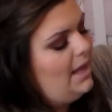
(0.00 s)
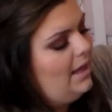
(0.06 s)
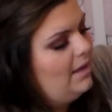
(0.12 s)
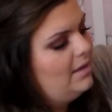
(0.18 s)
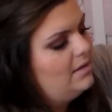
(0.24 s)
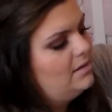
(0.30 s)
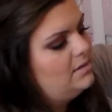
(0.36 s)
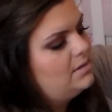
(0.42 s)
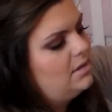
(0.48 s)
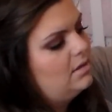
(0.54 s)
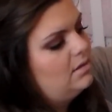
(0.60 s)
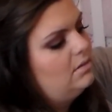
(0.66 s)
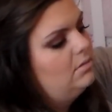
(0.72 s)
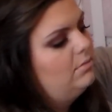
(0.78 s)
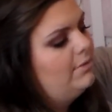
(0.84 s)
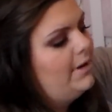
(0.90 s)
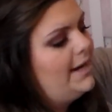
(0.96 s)
and
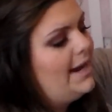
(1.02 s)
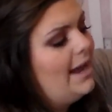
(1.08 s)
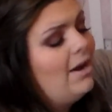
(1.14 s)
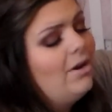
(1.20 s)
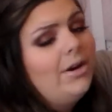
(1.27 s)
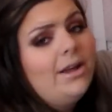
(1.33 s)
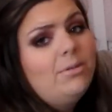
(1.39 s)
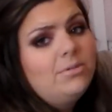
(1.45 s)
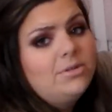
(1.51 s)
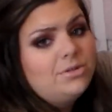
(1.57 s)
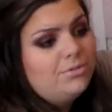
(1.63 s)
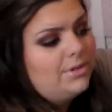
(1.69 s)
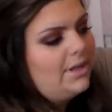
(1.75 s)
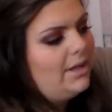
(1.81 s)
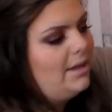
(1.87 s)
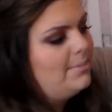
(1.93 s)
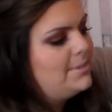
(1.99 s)
ran out and was
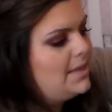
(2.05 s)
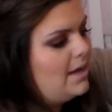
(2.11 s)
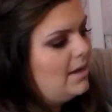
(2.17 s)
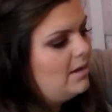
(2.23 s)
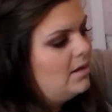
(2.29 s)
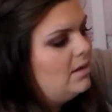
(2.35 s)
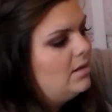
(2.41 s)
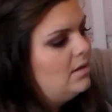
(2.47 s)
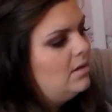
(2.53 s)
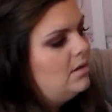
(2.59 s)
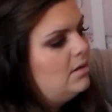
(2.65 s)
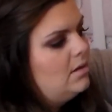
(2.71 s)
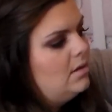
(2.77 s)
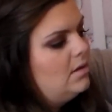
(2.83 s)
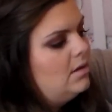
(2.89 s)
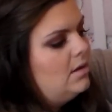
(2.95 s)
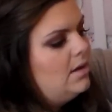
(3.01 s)
really upset.
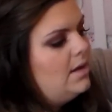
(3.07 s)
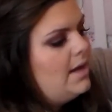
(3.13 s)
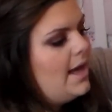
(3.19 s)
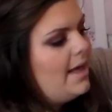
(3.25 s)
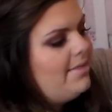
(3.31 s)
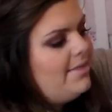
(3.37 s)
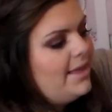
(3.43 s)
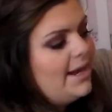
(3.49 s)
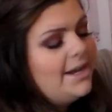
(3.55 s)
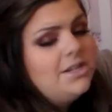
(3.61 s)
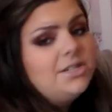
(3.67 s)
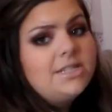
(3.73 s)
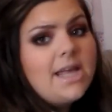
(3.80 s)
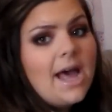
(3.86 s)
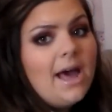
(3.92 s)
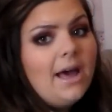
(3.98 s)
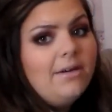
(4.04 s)
And then I
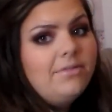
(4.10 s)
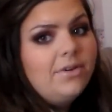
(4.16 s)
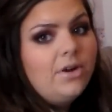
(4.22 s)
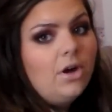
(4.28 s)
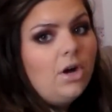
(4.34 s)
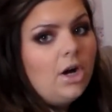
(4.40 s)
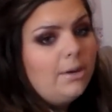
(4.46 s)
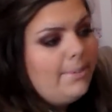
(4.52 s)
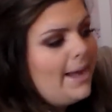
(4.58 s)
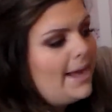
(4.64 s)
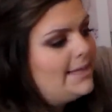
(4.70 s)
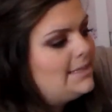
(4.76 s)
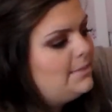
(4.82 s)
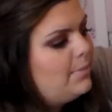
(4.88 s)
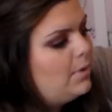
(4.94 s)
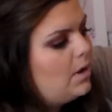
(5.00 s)
just have our Patsy